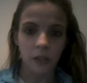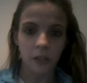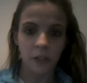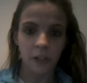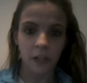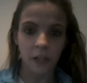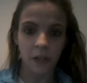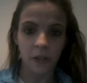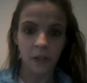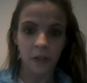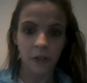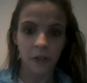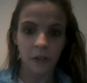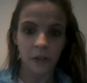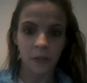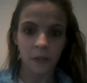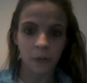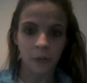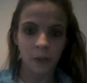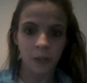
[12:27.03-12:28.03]

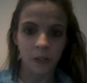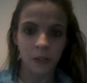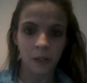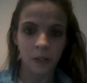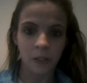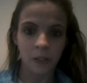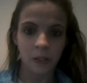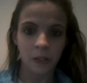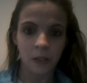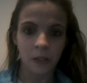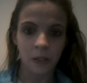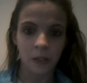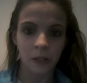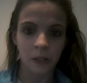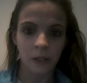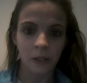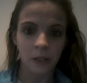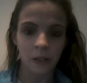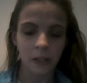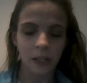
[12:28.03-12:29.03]
So,
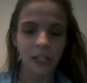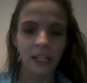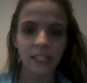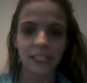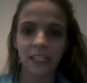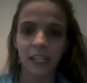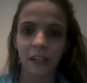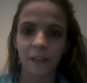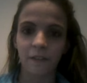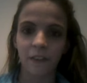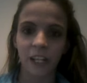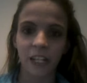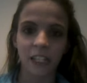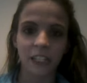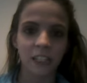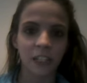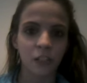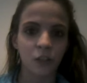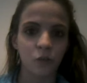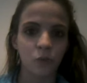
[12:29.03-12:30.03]
like I said, if I can
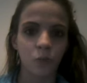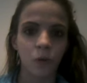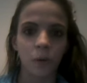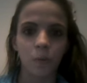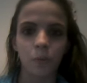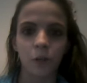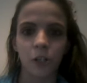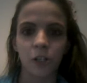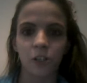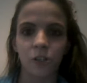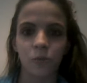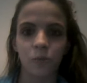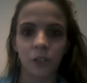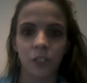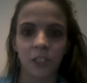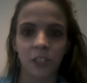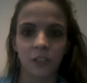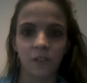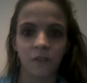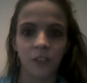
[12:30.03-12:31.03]
touch one person with
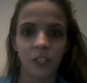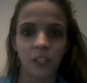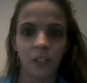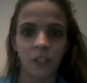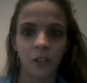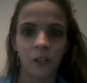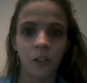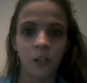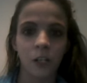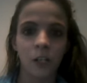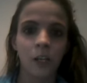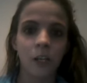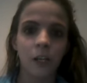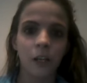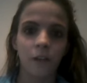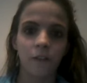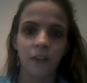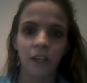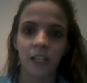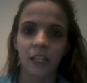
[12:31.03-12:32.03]
this video,
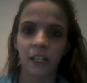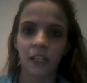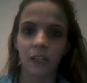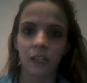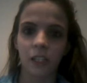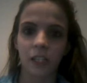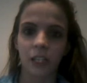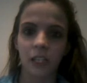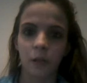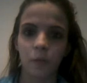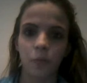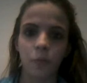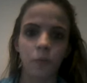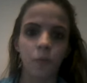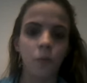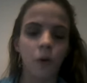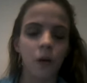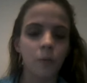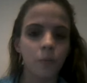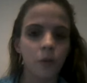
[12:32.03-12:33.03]
if I can keep
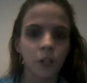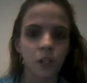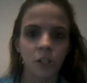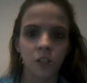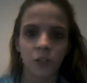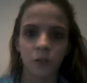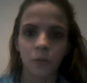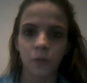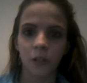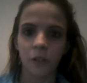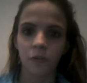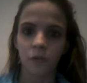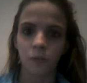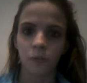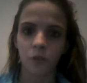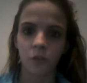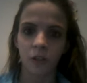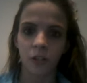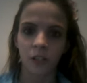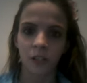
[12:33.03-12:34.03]
one person away from
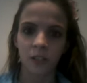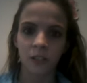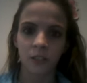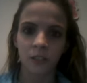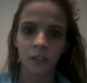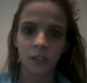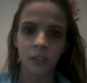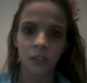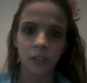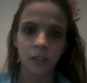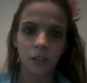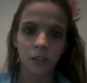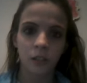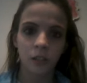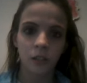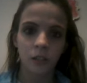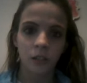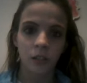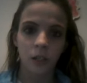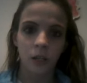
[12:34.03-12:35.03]
drugs,
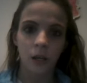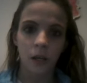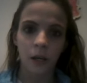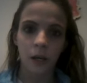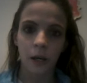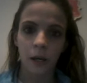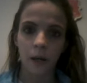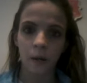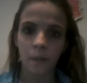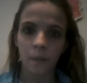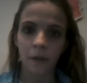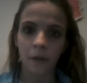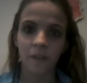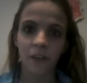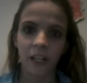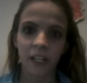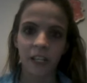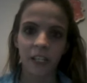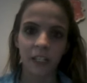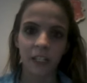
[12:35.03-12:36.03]
if
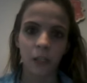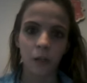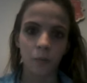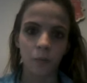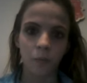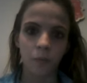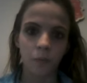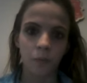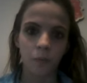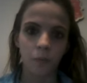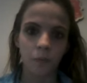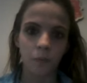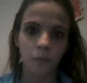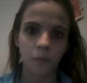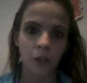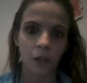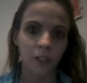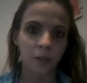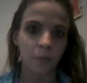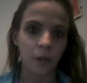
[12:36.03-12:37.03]
I can
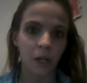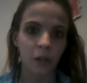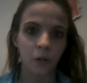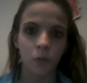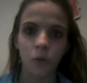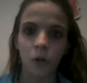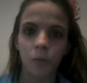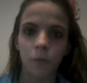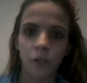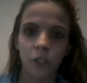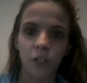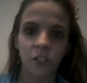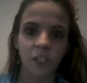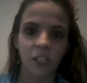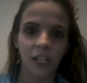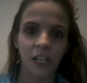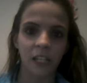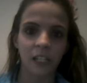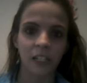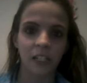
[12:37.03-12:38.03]
inspire one person to
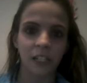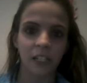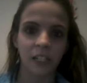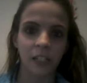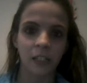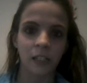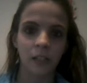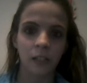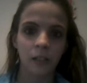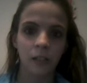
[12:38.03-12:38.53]
get clean,